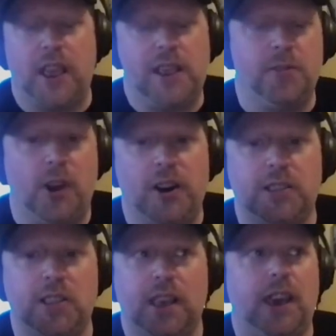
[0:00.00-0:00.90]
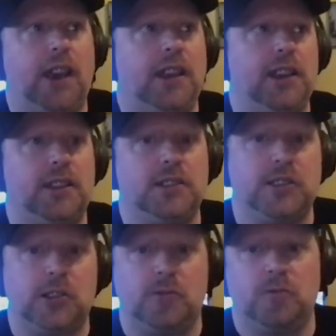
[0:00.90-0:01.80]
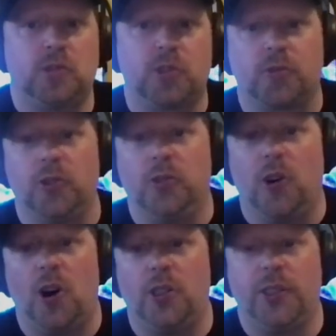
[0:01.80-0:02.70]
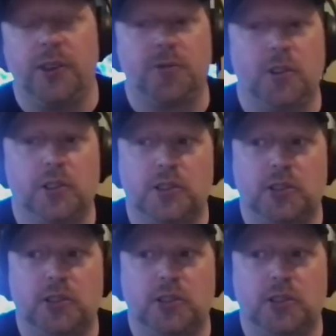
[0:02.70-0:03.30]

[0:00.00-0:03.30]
Even though I did the 80s through all the different